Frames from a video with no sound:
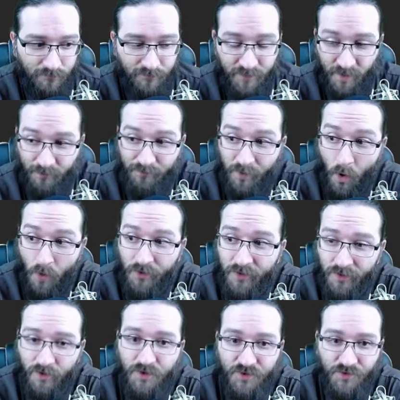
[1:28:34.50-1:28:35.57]
But both
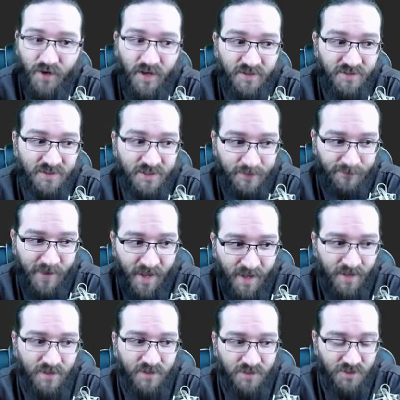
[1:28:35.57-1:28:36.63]
of those rights
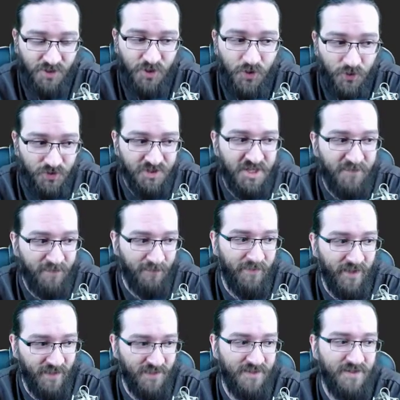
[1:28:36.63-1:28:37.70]
span 2 separate
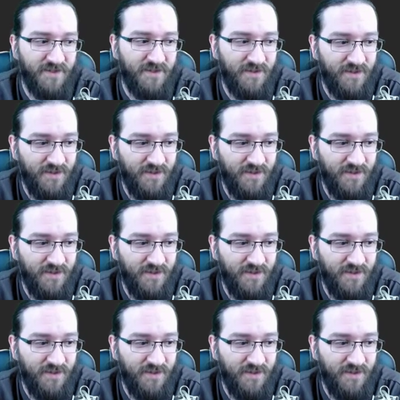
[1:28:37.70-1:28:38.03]
bytes.